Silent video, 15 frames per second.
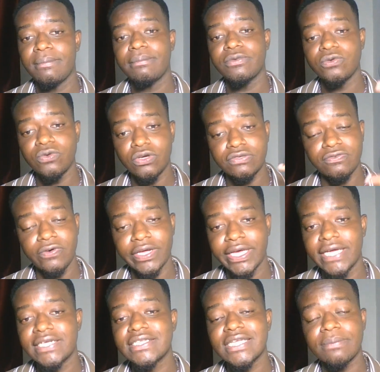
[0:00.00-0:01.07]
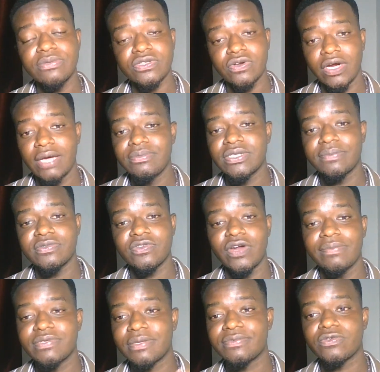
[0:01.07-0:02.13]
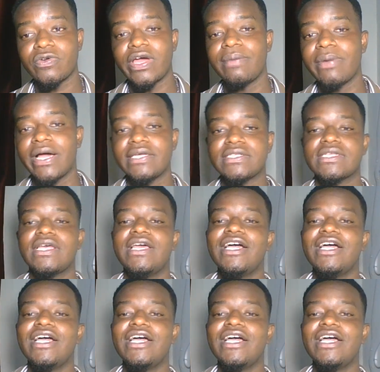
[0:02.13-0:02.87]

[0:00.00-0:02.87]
Do not forget, subscribe, guys.